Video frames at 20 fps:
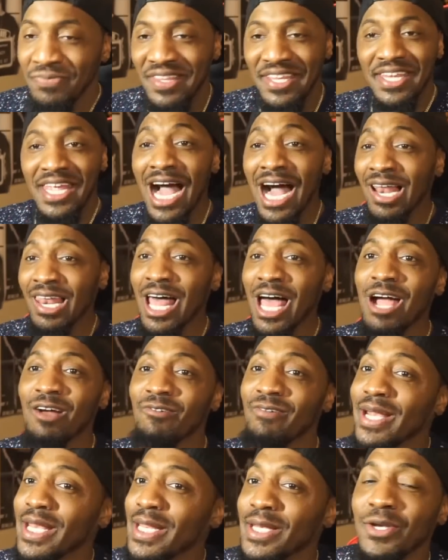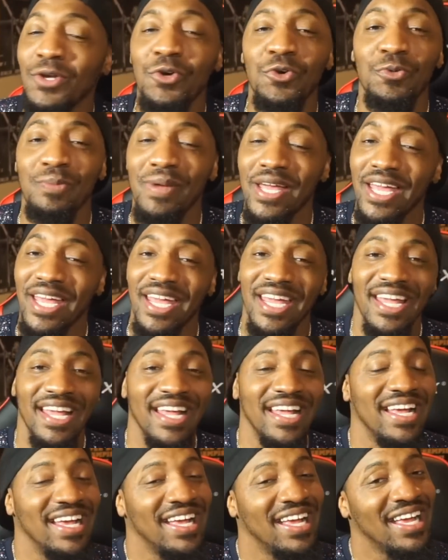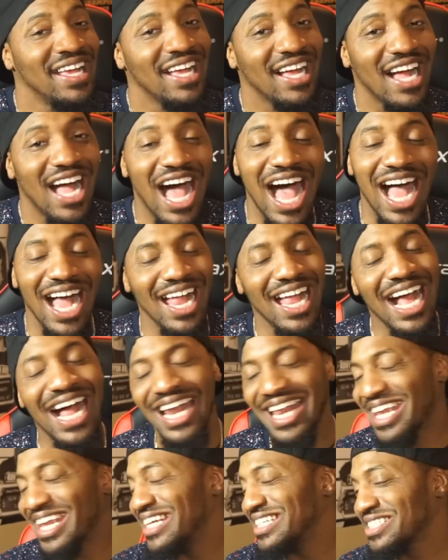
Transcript: Y'all already knew, man. I gotta get